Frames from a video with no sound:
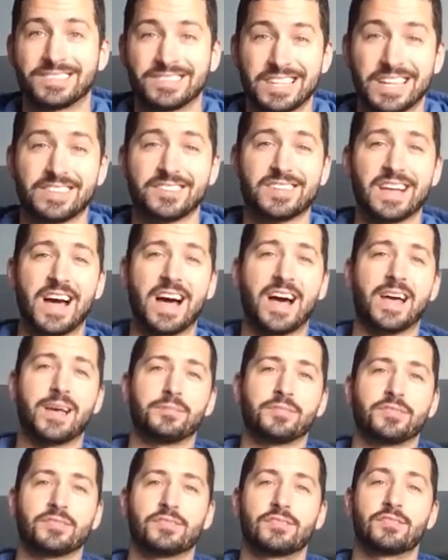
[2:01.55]
6
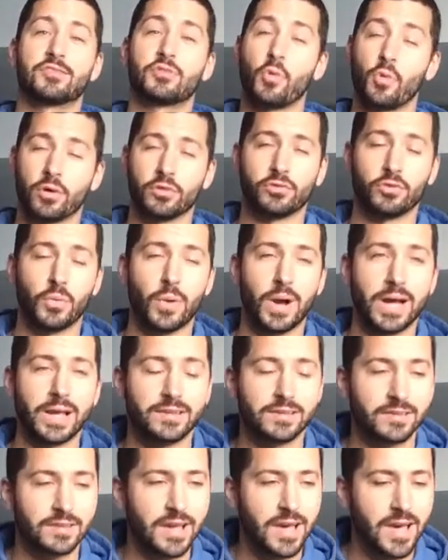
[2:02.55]
times, scored
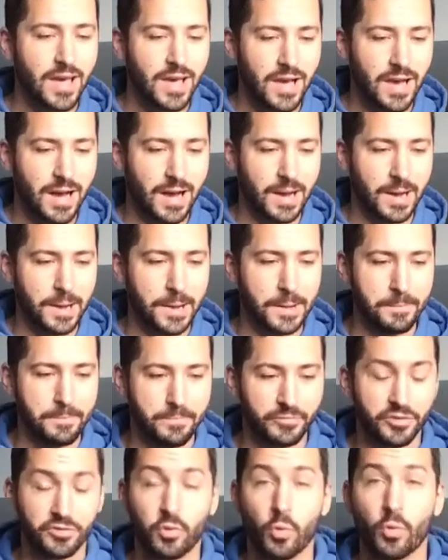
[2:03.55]
twice,
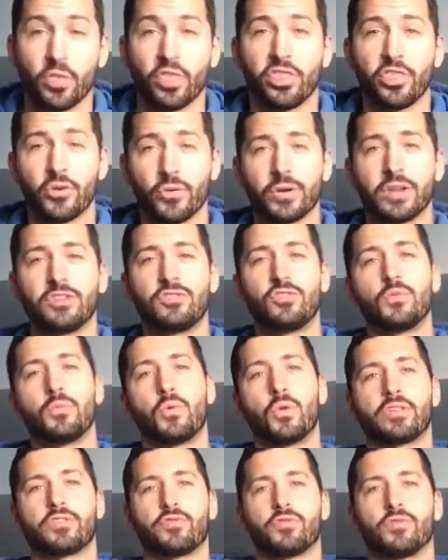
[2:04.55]
scored 32
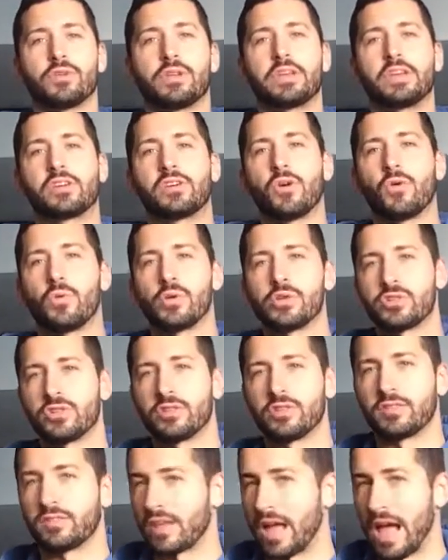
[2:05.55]
points for Nico, which
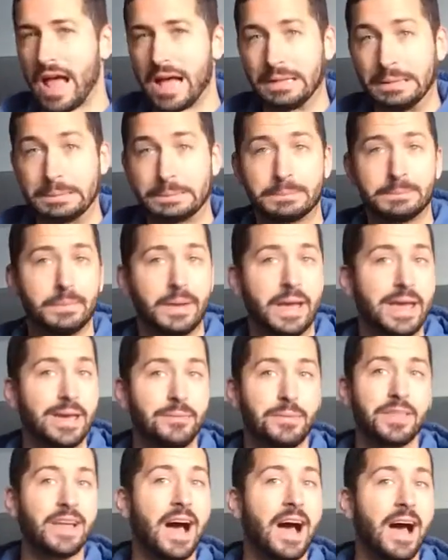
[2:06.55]
is
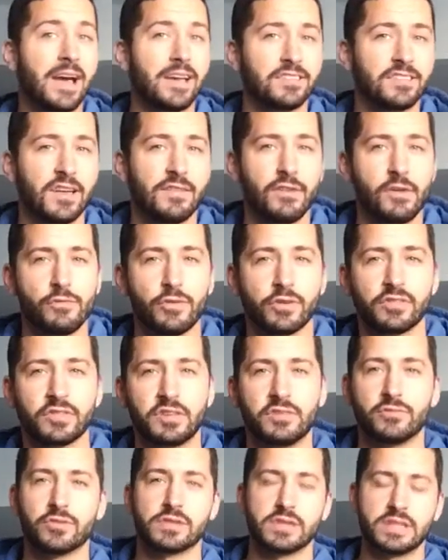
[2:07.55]
maybe the highest I've ever
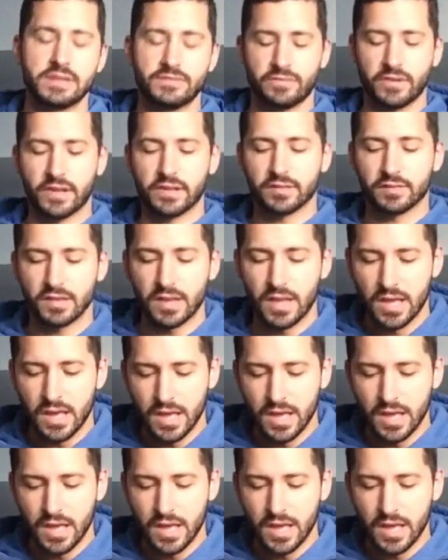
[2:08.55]
seen for a defense.